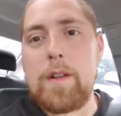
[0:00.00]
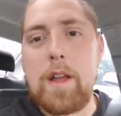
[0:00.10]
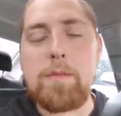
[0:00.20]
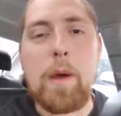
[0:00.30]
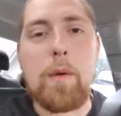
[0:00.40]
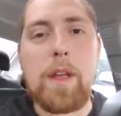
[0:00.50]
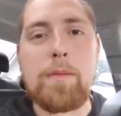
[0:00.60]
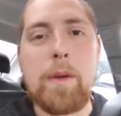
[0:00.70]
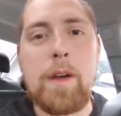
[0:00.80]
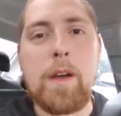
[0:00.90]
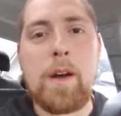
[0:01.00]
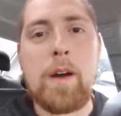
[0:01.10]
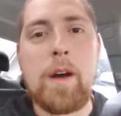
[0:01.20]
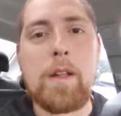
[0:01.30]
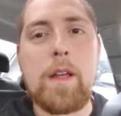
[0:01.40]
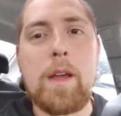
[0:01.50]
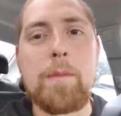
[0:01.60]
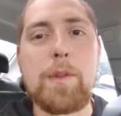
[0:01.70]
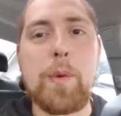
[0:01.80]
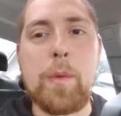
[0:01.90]
That's my in
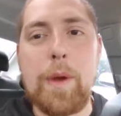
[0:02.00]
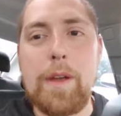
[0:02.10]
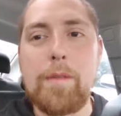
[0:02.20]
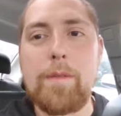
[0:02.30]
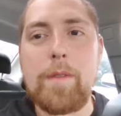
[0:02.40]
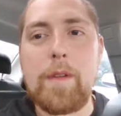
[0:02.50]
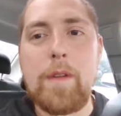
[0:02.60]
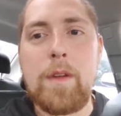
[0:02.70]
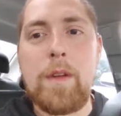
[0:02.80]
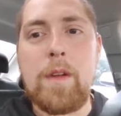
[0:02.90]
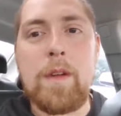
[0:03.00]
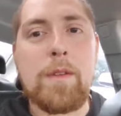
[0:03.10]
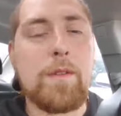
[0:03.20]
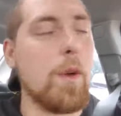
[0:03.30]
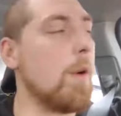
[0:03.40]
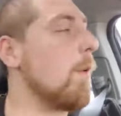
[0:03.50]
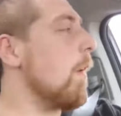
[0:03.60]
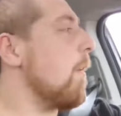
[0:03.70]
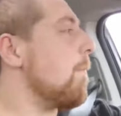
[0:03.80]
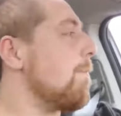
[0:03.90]
between weight. So